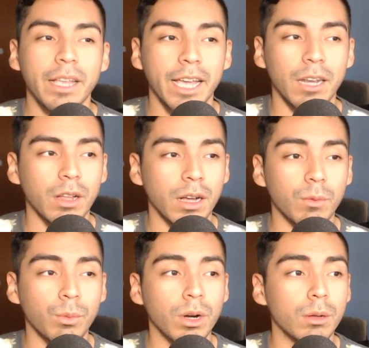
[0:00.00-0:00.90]
and
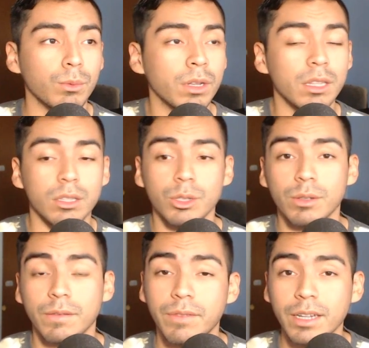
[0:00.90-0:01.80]
what we need to do
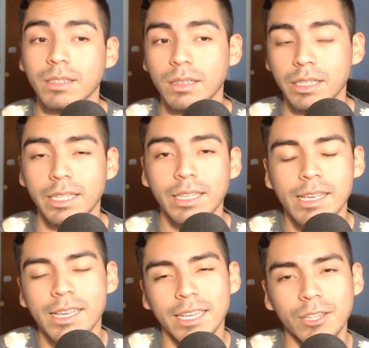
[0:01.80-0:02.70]
to fix the league
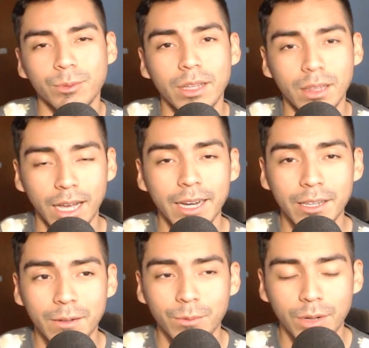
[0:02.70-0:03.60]
is we
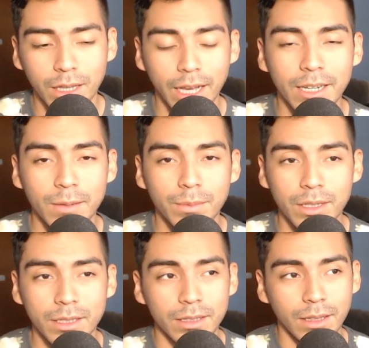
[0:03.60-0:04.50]
line up
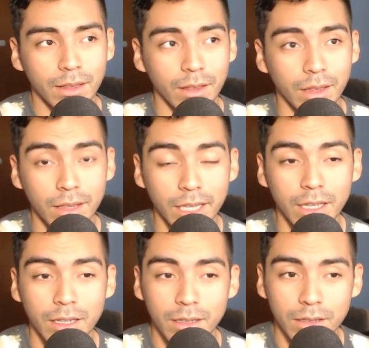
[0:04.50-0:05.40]
the
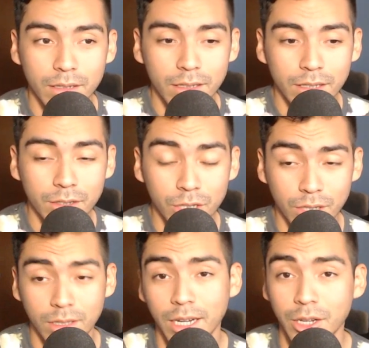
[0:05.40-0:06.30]
league
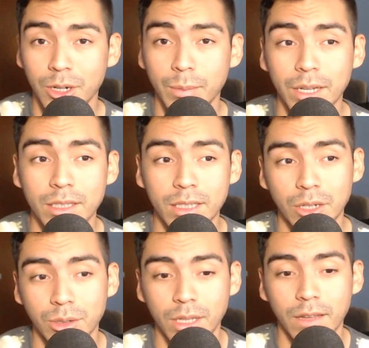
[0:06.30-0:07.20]
just like a European schedule.